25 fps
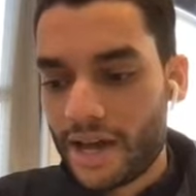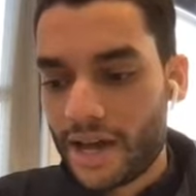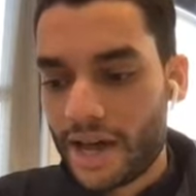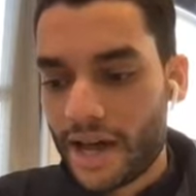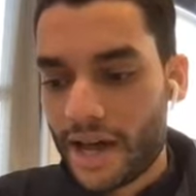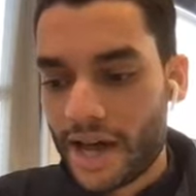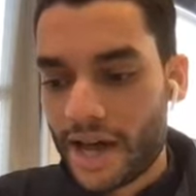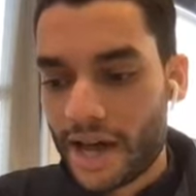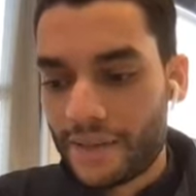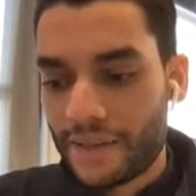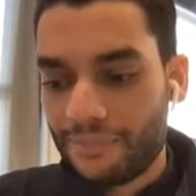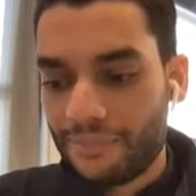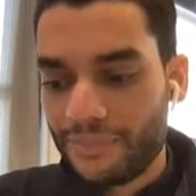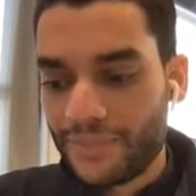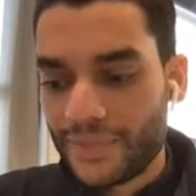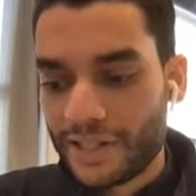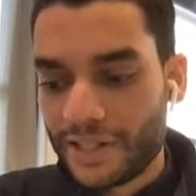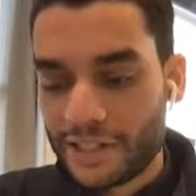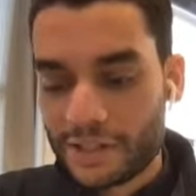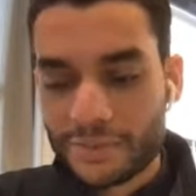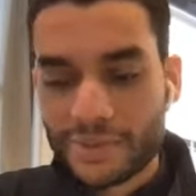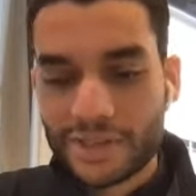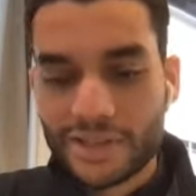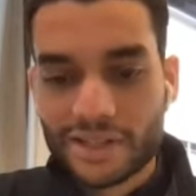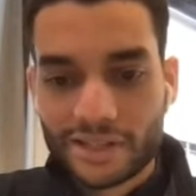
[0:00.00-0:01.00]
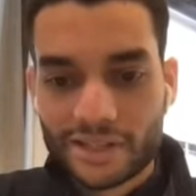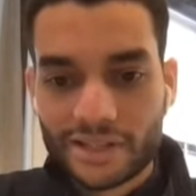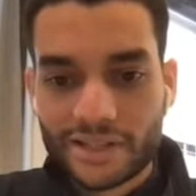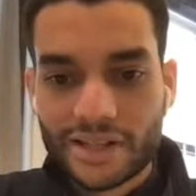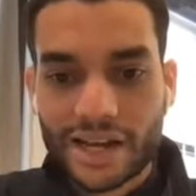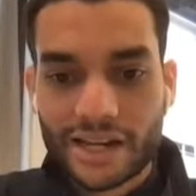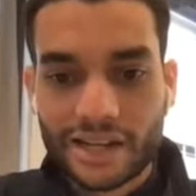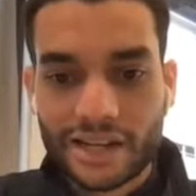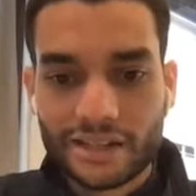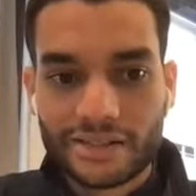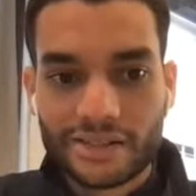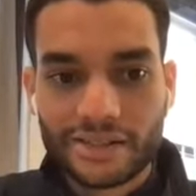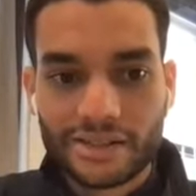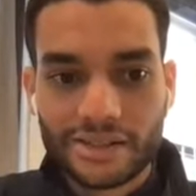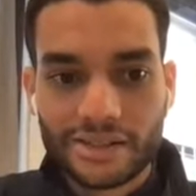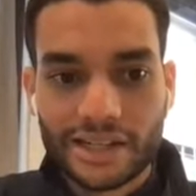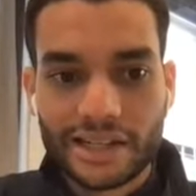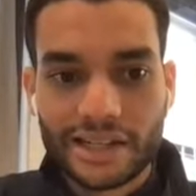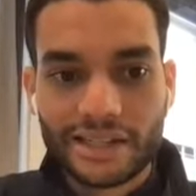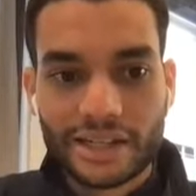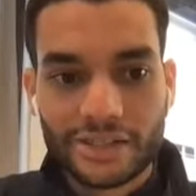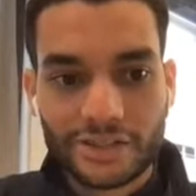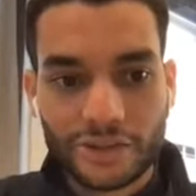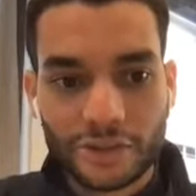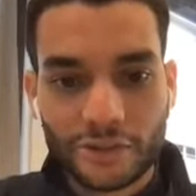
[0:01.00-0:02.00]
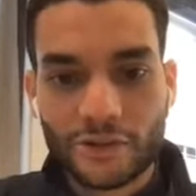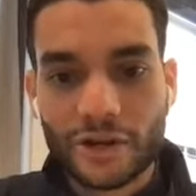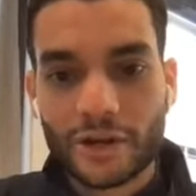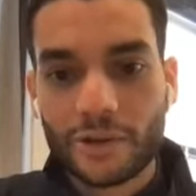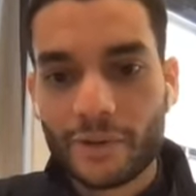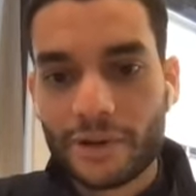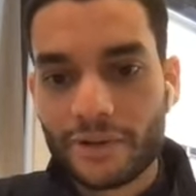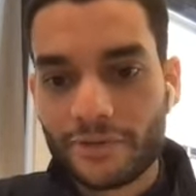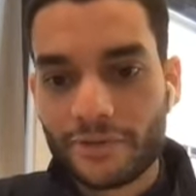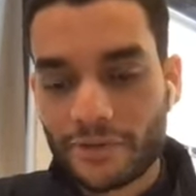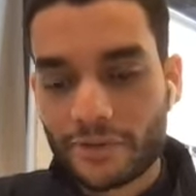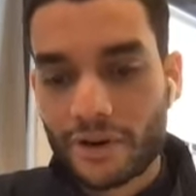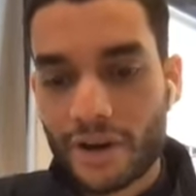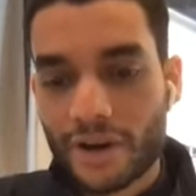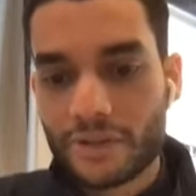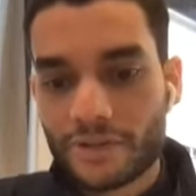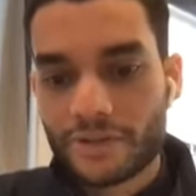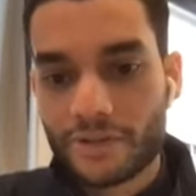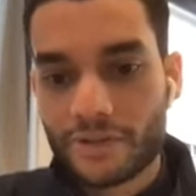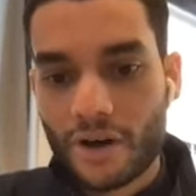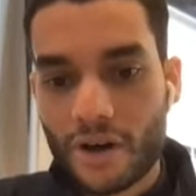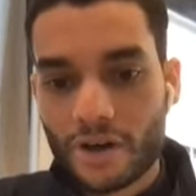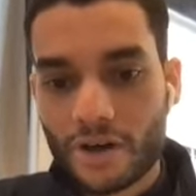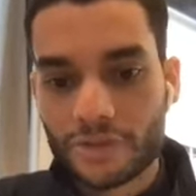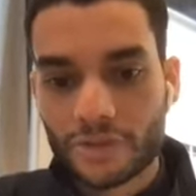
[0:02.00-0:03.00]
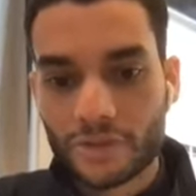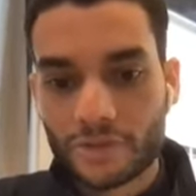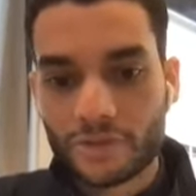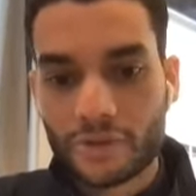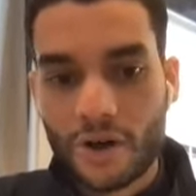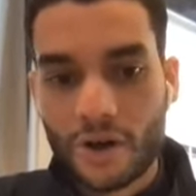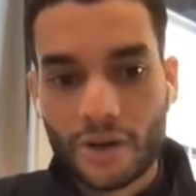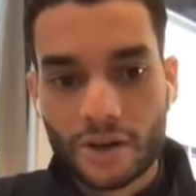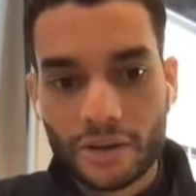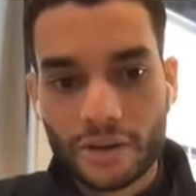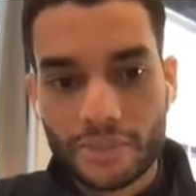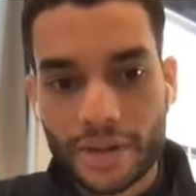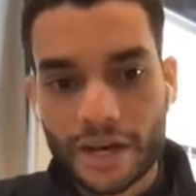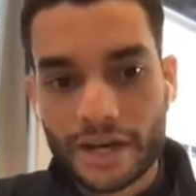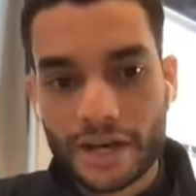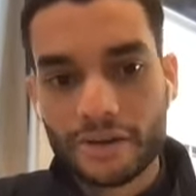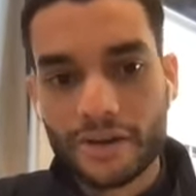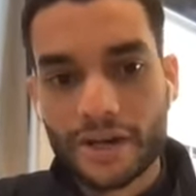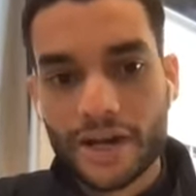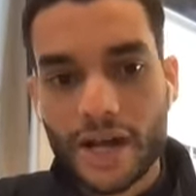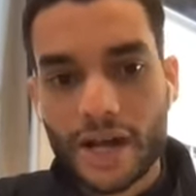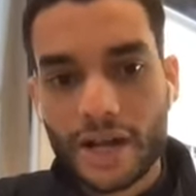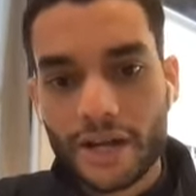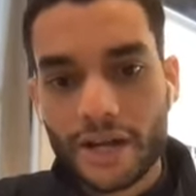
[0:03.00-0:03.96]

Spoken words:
And it's been exciting to see. And that's a great way for us to also talk about,